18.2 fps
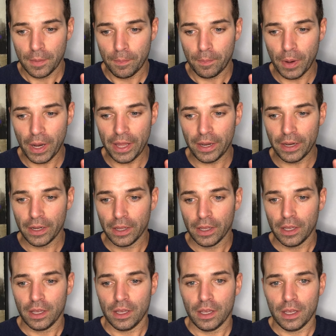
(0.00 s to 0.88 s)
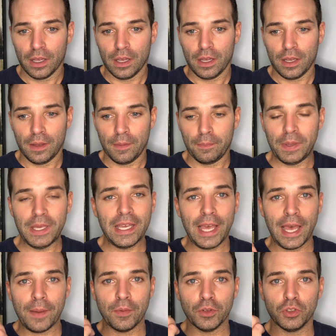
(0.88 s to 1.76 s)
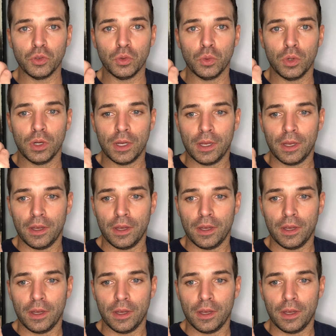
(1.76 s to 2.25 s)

But being able to